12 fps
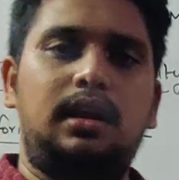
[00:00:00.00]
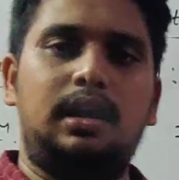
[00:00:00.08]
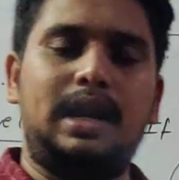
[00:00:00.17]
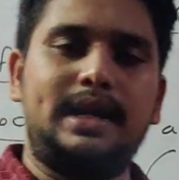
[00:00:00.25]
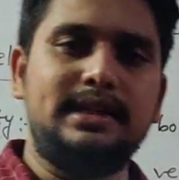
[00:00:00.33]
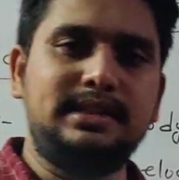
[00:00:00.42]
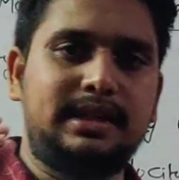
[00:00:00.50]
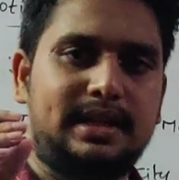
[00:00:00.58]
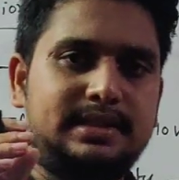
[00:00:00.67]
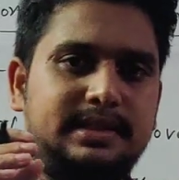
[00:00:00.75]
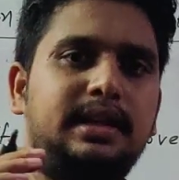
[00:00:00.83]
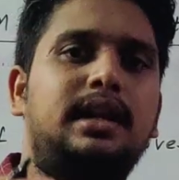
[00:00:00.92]
let us
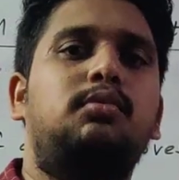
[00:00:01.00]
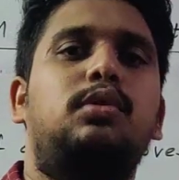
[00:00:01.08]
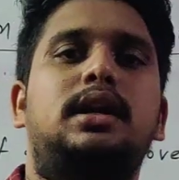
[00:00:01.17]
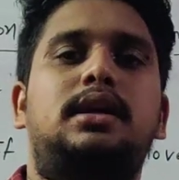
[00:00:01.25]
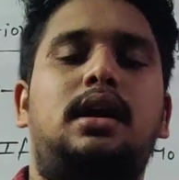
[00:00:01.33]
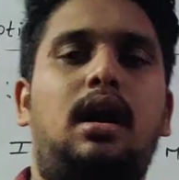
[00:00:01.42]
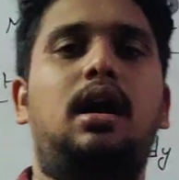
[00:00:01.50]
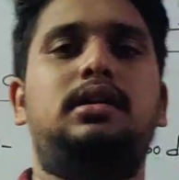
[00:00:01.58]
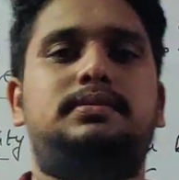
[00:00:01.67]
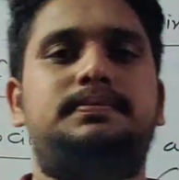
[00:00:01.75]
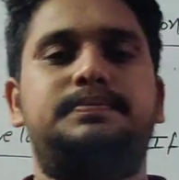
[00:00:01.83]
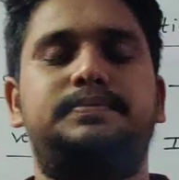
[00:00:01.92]
consider one
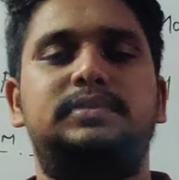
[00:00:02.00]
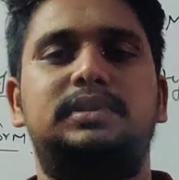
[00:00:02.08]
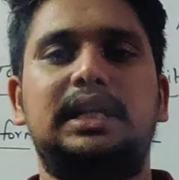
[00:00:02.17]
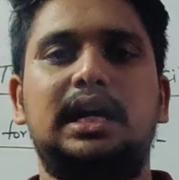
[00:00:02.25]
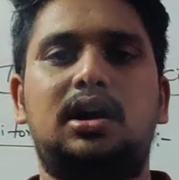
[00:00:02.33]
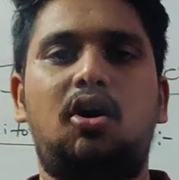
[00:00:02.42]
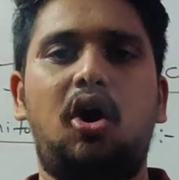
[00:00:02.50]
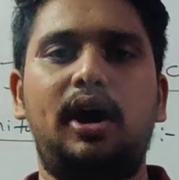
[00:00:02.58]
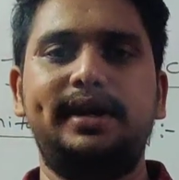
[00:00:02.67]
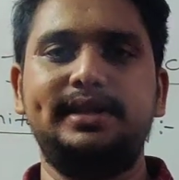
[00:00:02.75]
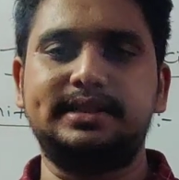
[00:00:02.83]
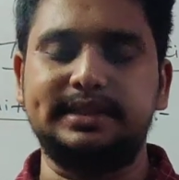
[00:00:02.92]
car. The
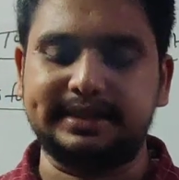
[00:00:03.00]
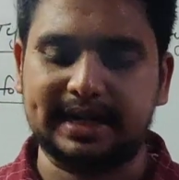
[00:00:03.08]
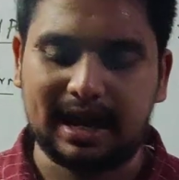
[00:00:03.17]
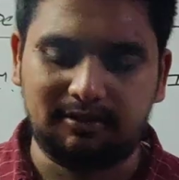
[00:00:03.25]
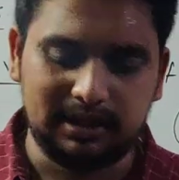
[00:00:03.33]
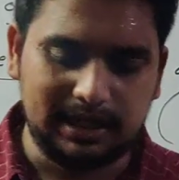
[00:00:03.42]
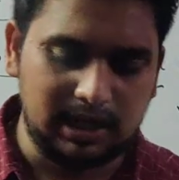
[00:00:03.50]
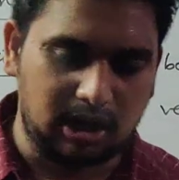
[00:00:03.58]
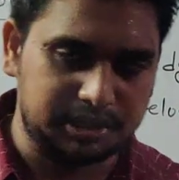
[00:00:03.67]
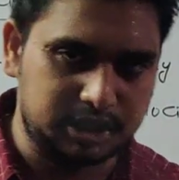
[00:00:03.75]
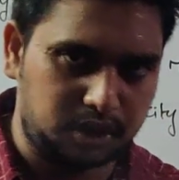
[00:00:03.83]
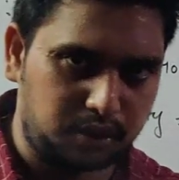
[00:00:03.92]
car is traveling
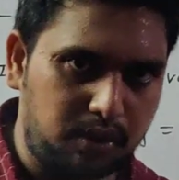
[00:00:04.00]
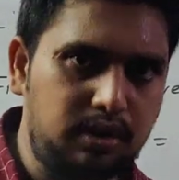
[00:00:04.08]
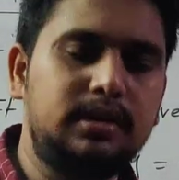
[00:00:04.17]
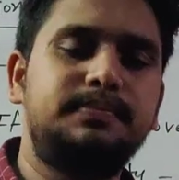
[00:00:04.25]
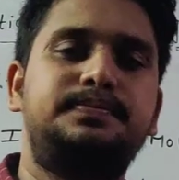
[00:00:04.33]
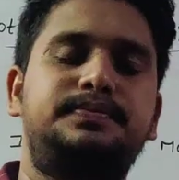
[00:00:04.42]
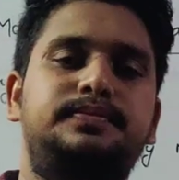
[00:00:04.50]
on the road.